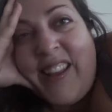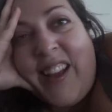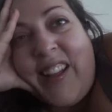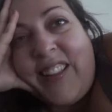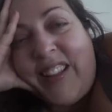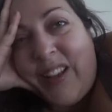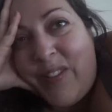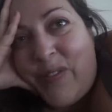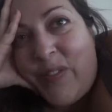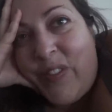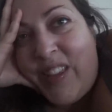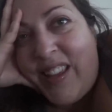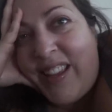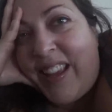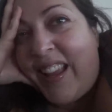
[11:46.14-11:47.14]
Y'all love
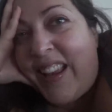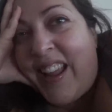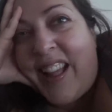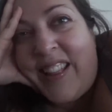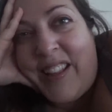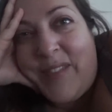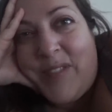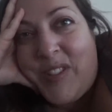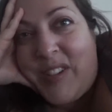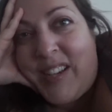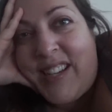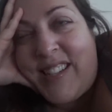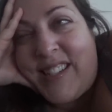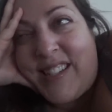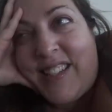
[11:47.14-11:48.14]
me, and I love you
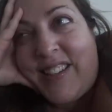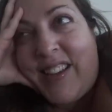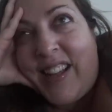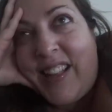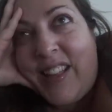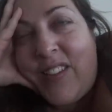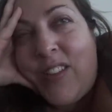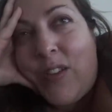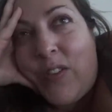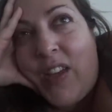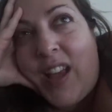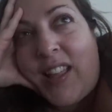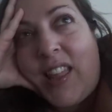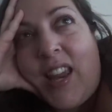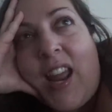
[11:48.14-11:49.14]
guys too. I love the
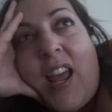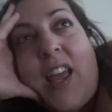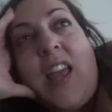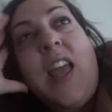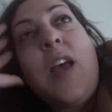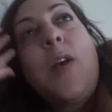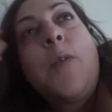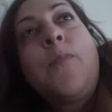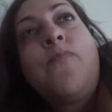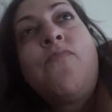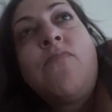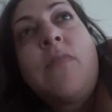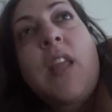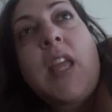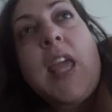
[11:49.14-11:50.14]
fact that I
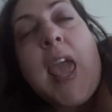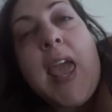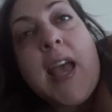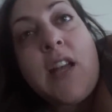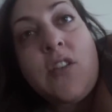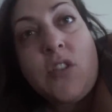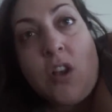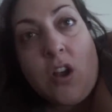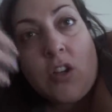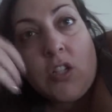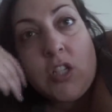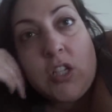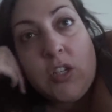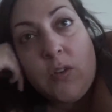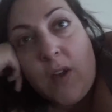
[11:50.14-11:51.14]
can
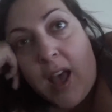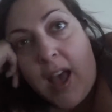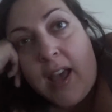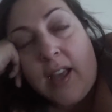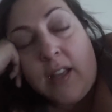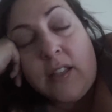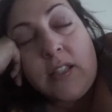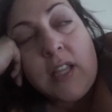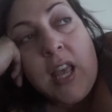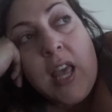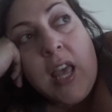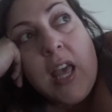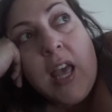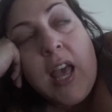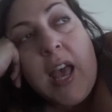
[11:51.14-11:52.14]
talk to you guys
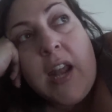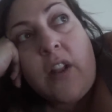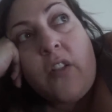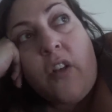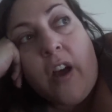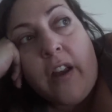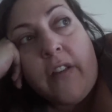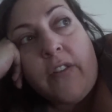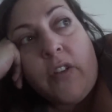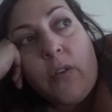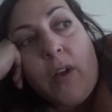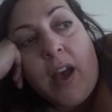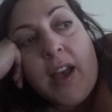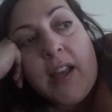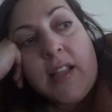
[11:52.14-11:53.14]
and a lot of you
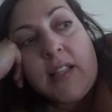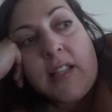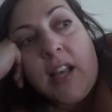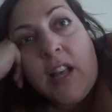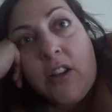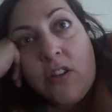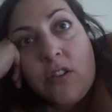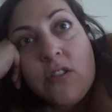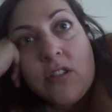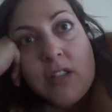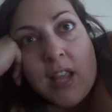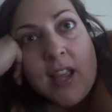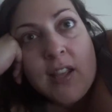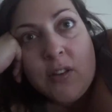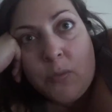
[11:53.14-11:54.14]
guys
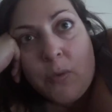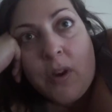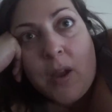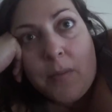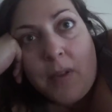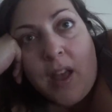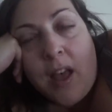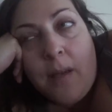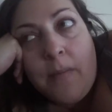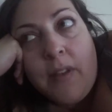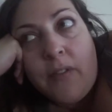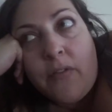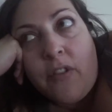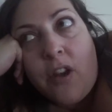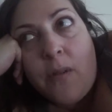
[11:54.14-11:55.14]
understand where I'm
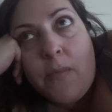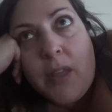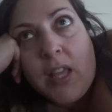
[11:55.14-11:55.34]
coming from.